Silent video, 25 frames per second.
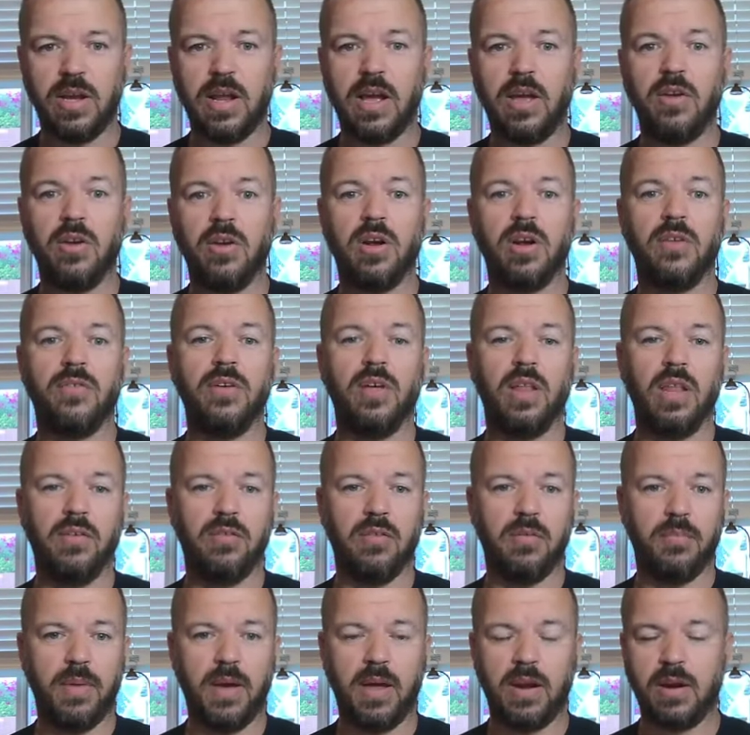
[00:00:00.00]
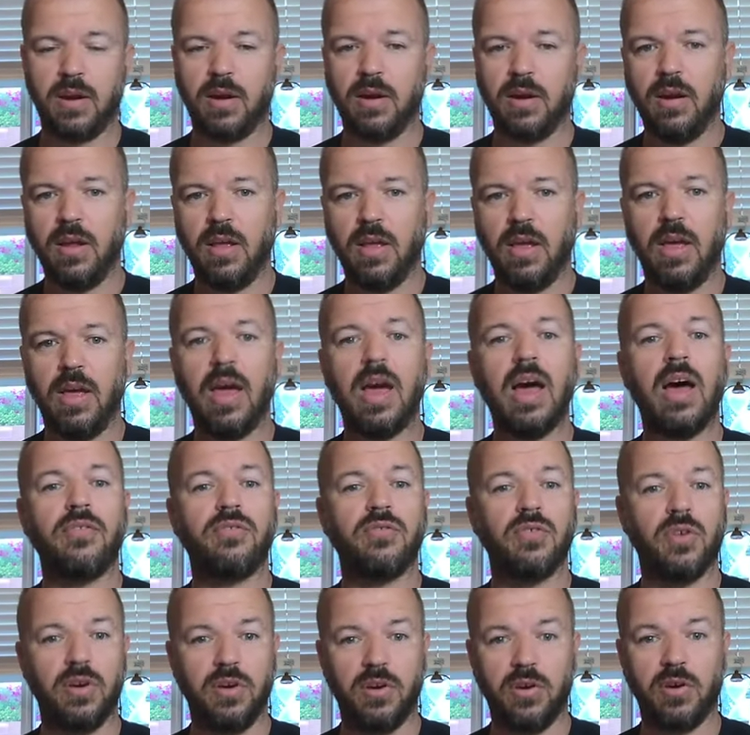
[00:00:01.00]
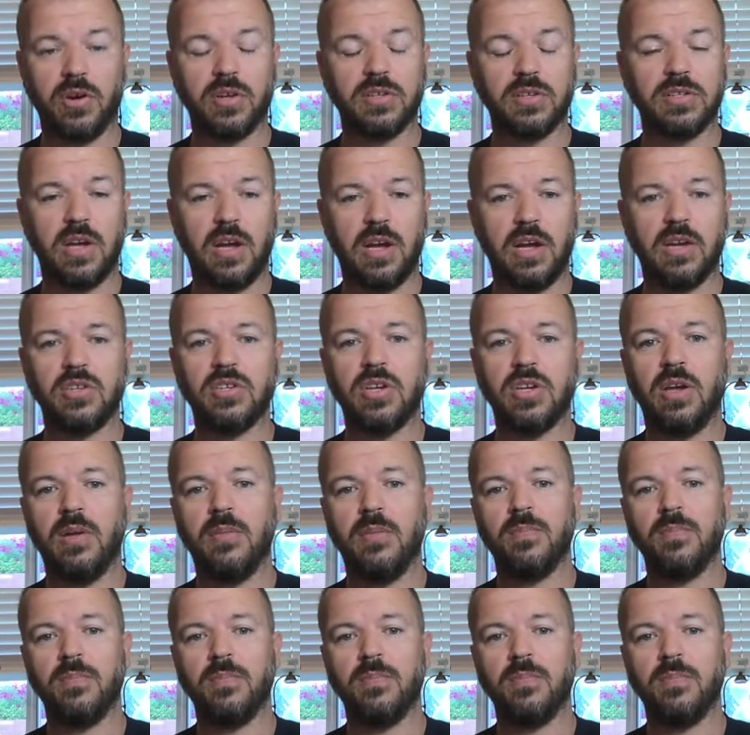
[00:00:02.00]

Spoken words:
Now you're going to feel even better after a neurassage.